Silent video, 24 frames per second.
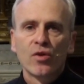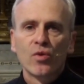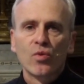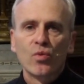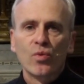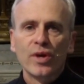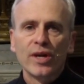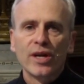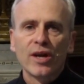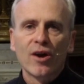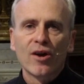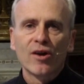
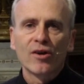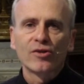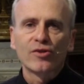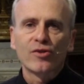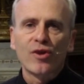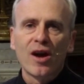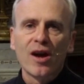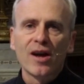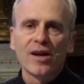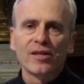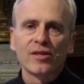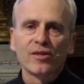we are
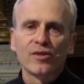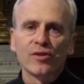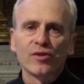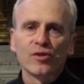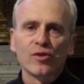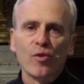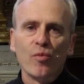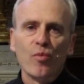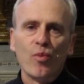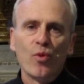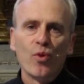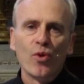trying to
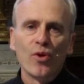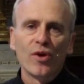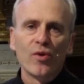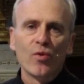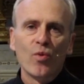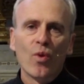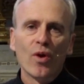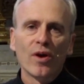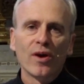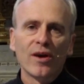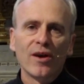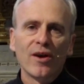support
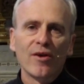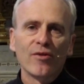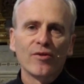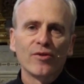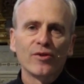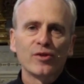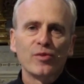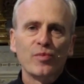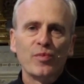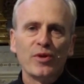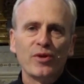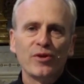one
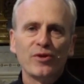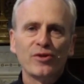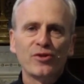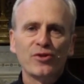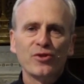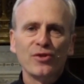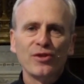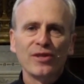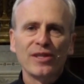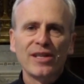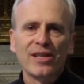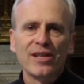another
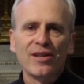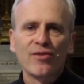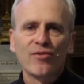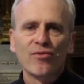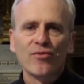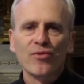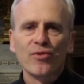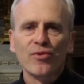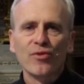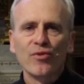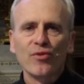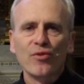spiritually
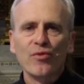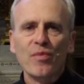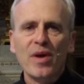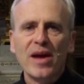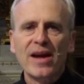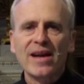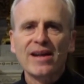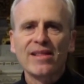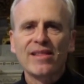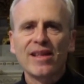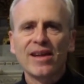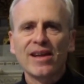through
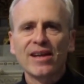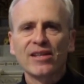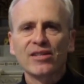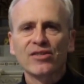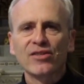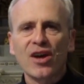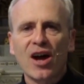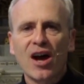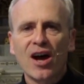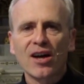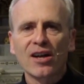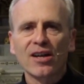many
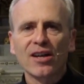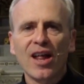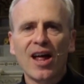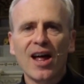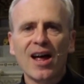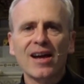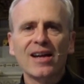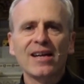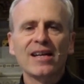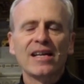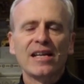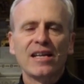things
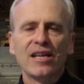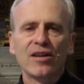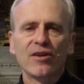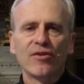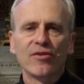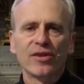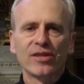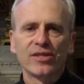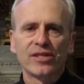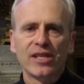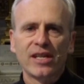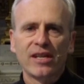online
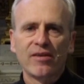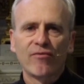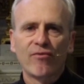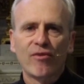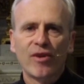here at St.